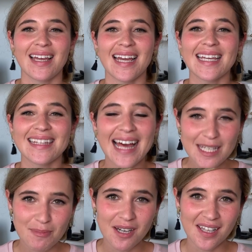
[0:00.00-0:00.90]
And
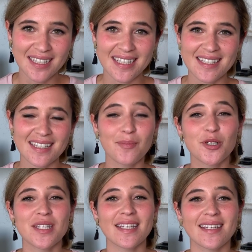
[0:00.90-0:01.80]
last but not least, number
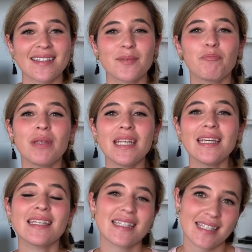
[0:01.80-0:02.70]
6, be
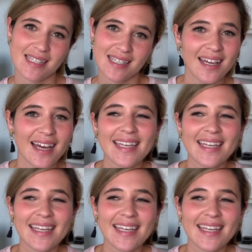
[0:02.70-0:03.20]
consistent.